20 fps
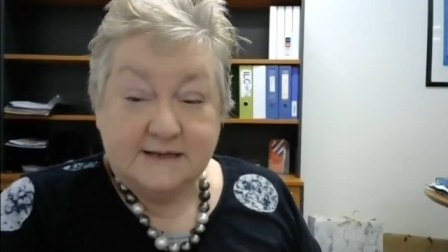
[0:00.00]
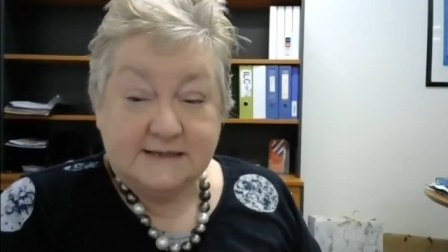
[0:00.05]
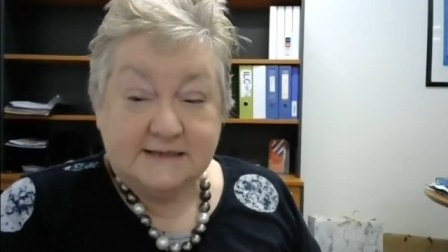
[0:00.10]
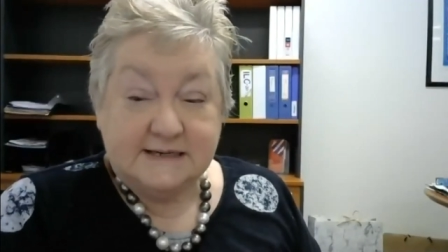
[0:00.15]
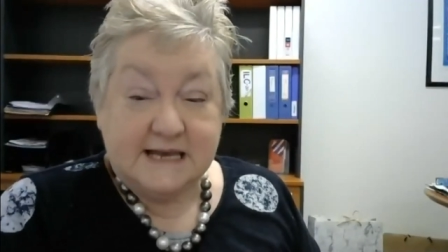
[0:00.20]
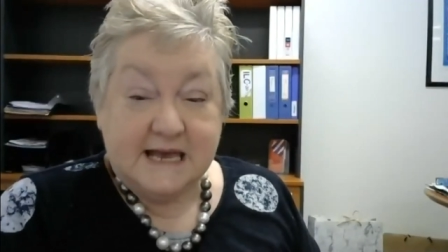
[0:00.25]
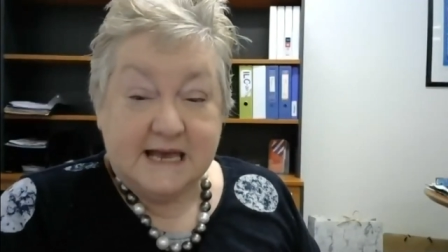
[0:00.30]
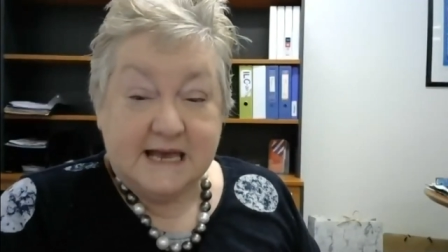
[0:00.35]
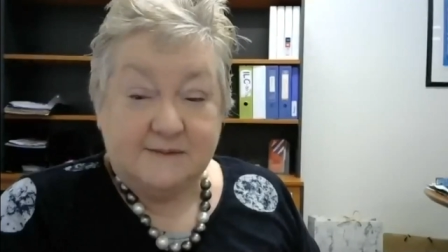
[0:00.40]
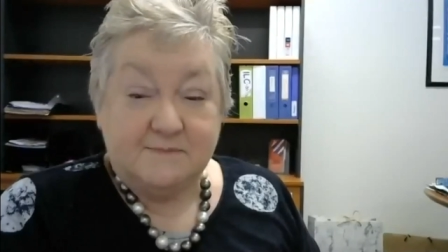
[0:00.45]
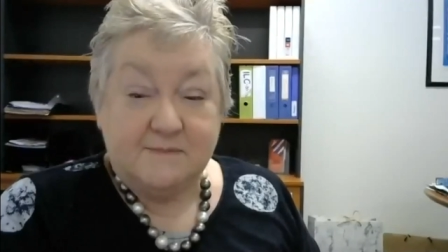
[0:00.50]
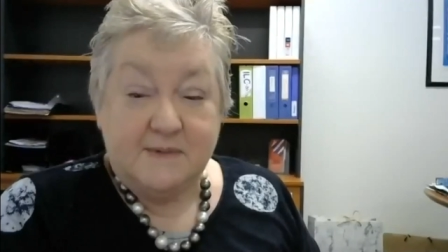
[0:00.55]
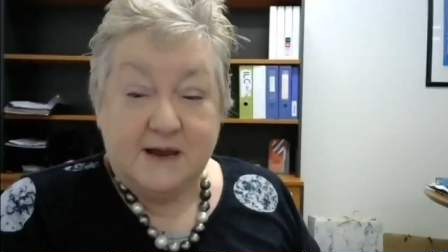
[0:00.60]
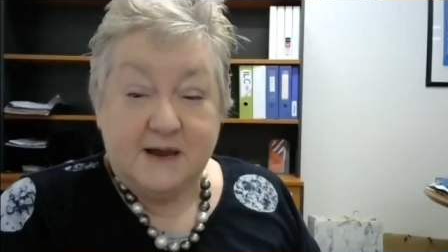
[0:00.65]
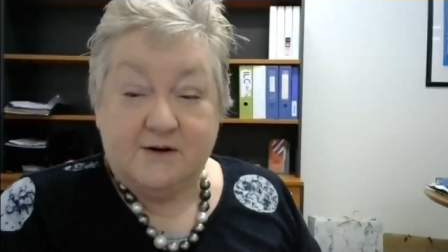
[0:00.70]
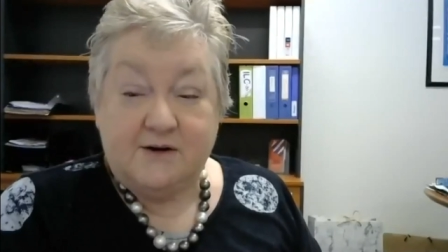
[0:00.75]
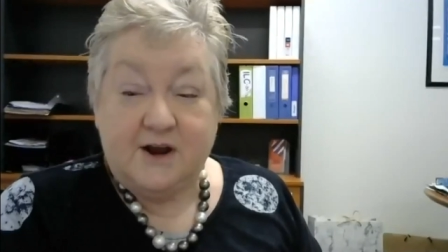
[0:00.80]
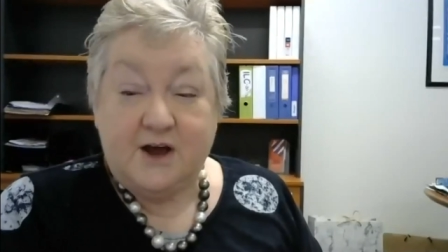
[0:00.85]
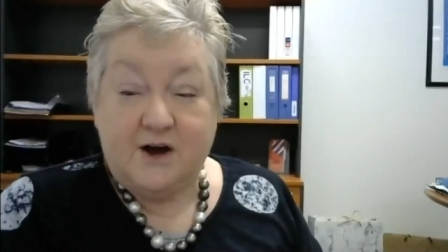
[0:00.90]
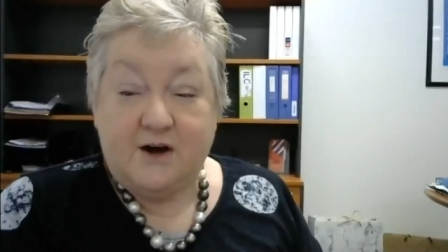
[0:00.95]
to get
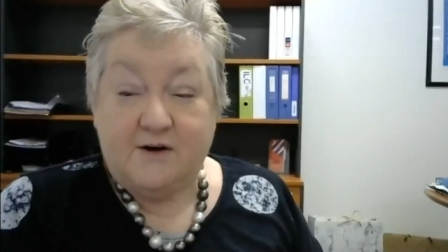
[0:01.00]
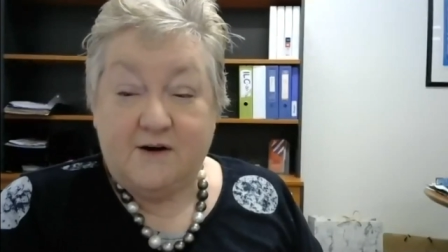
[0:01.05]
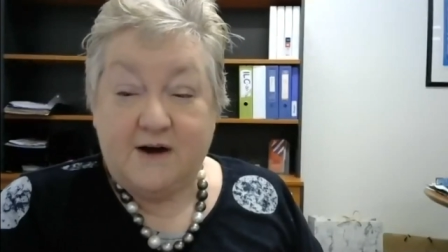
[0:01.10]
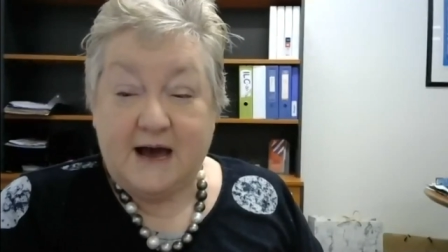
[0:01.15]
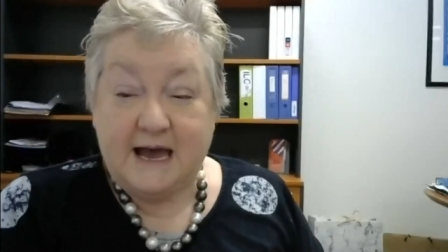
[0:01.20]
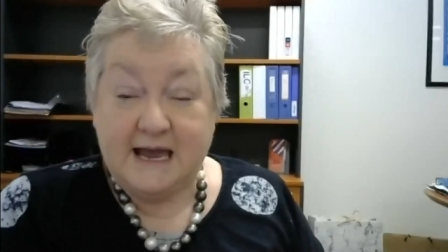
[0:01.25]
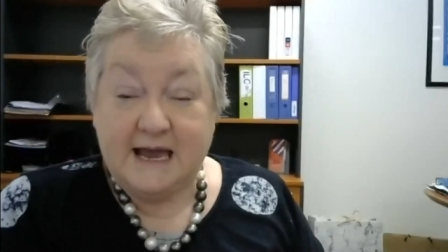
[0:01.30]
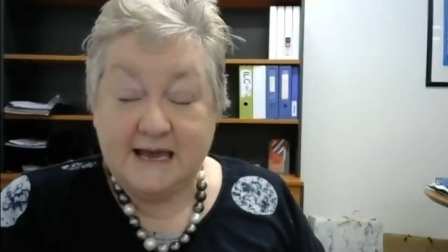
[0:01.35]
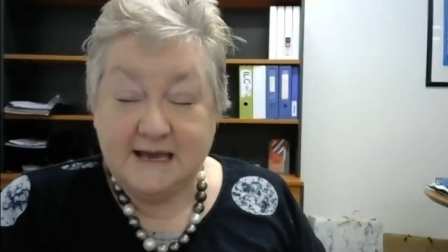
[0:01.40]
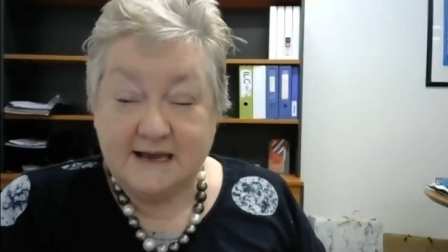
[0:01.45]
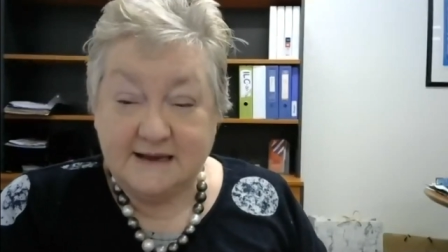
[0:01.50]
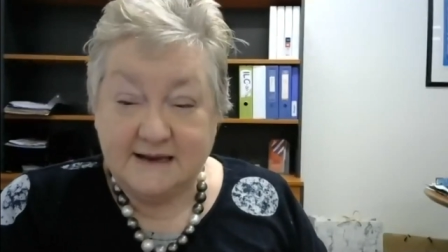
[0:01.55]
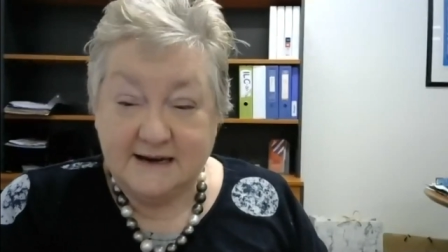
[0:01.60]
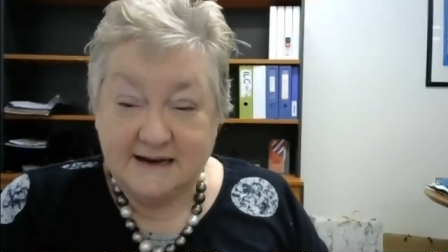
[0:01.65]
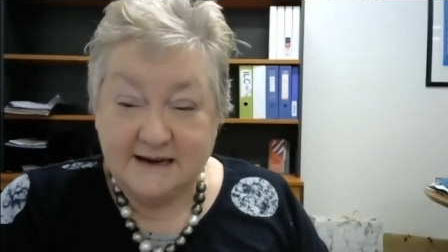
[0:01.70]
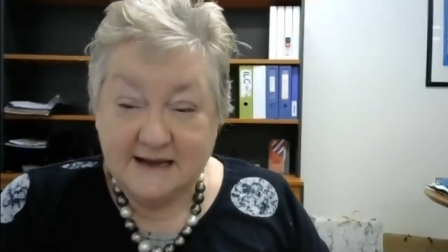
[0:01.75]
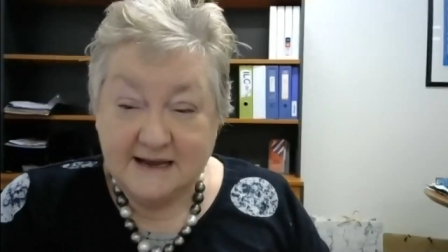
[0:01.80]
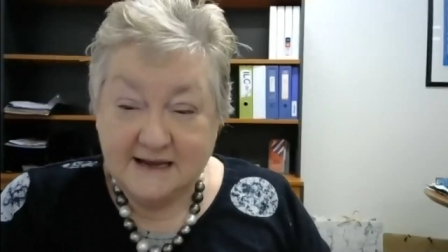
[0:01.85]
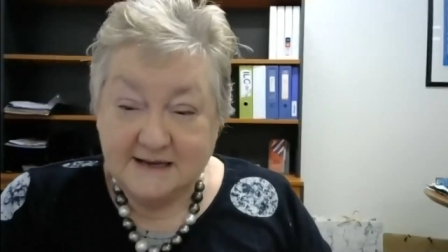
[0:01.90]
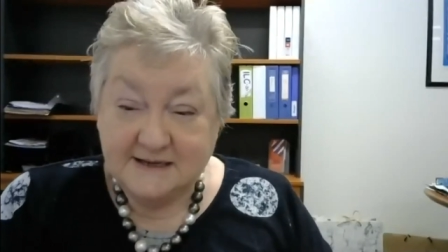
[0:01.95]
Mary
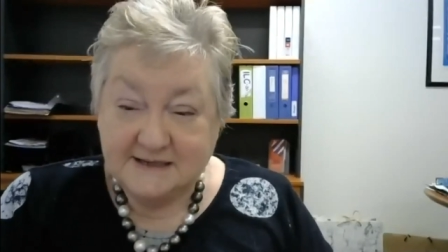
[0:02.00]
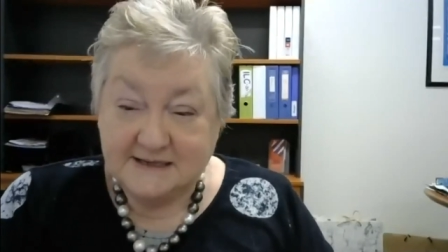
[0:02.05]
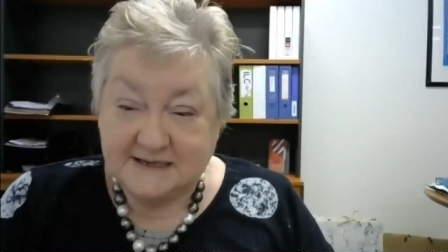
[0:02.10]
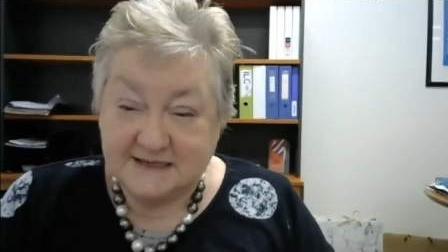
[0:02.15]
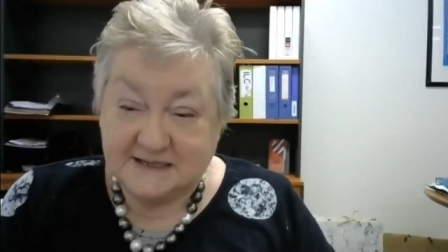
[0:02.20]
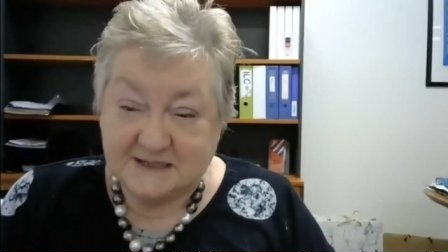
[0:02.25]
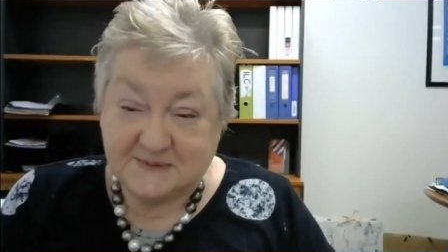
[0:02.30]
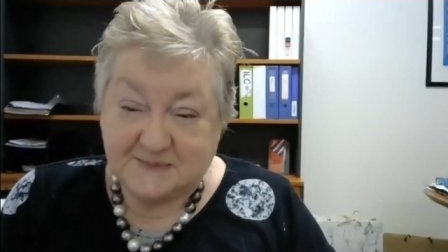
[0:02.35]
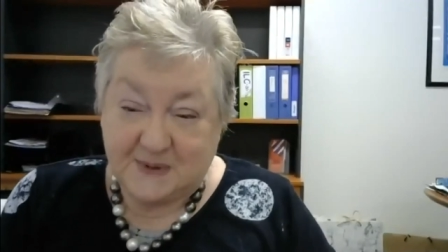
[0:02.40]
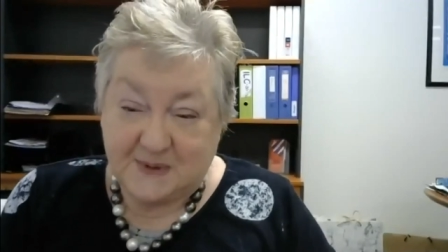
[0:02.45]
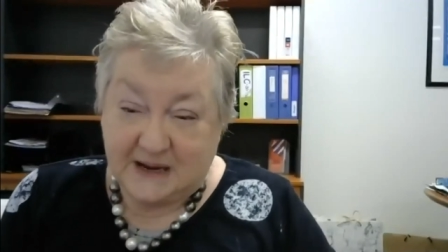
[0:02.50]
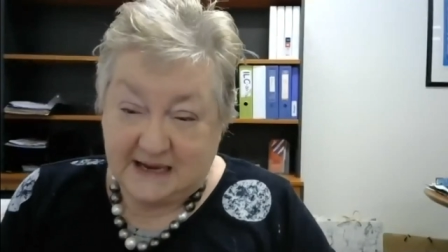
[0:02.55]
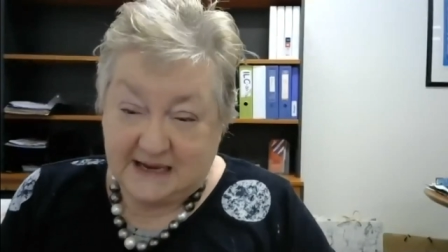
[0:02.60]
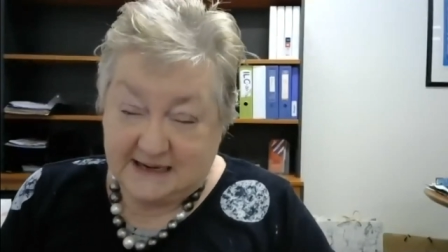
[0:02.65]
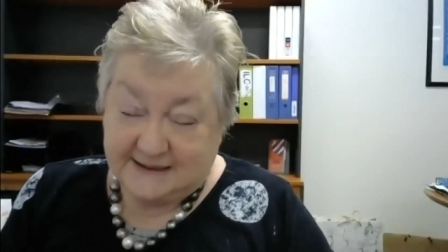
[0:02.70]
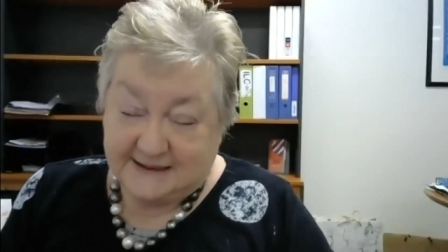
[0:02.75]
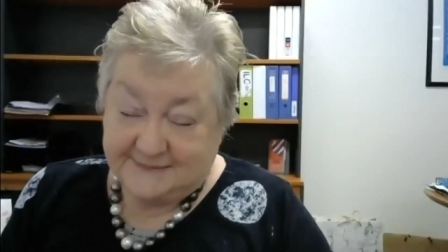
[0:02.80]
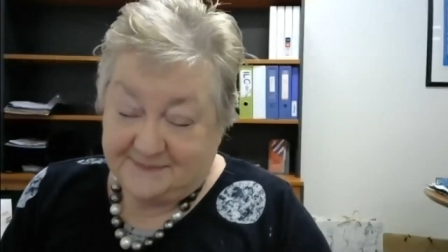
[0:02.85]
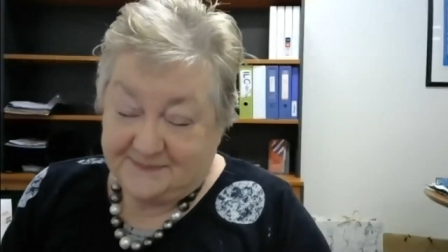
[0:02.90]
O'Hagan to speak.